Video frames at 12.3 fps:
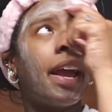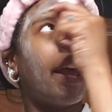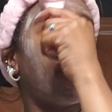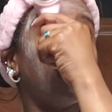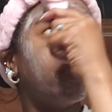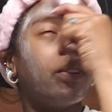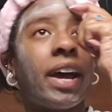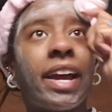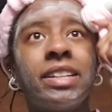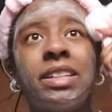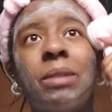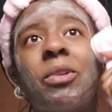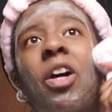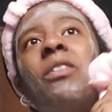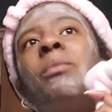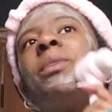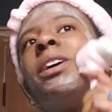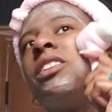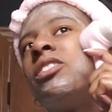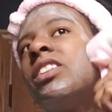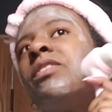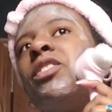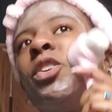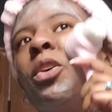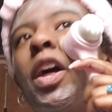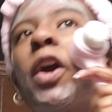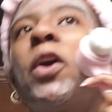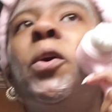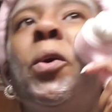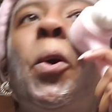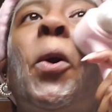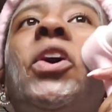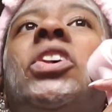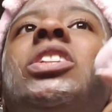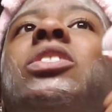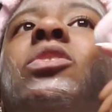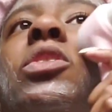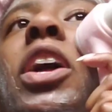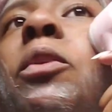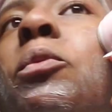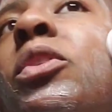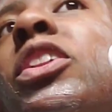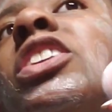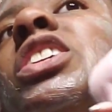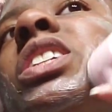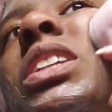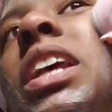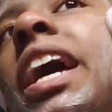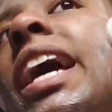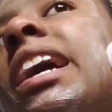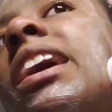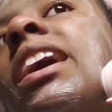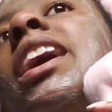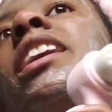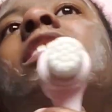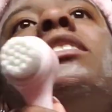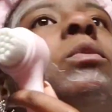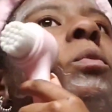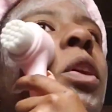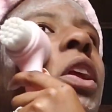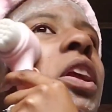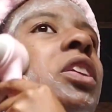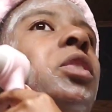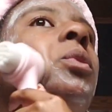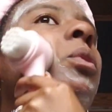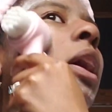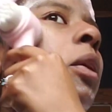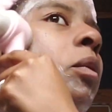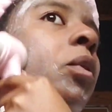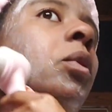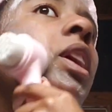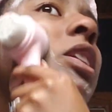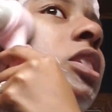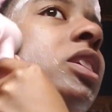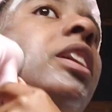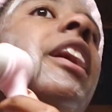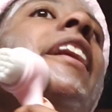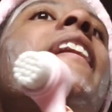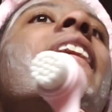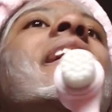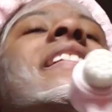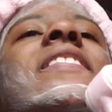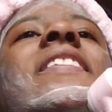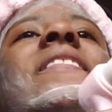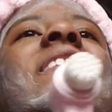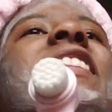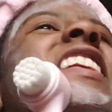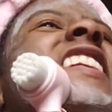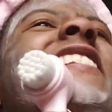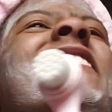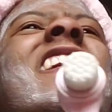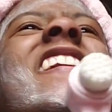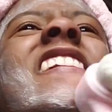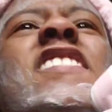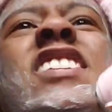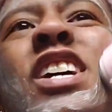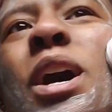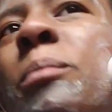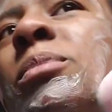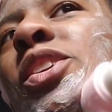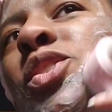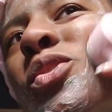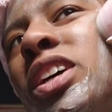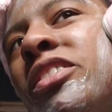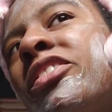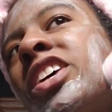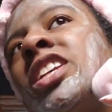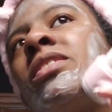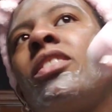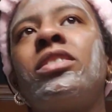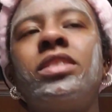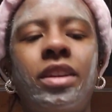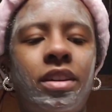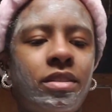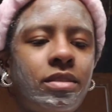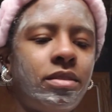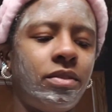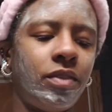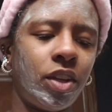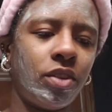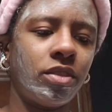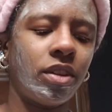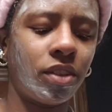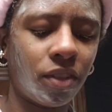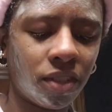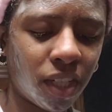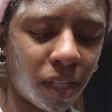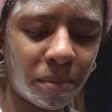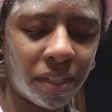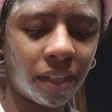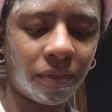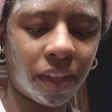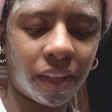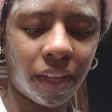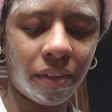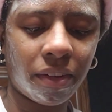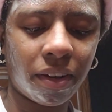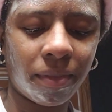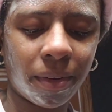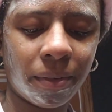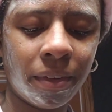And so I accept all of them because you never know like who is like really just like wanting to like request, so that way they can like get updates or whatever as far as like videos on YouTube and stuff like that or whatever.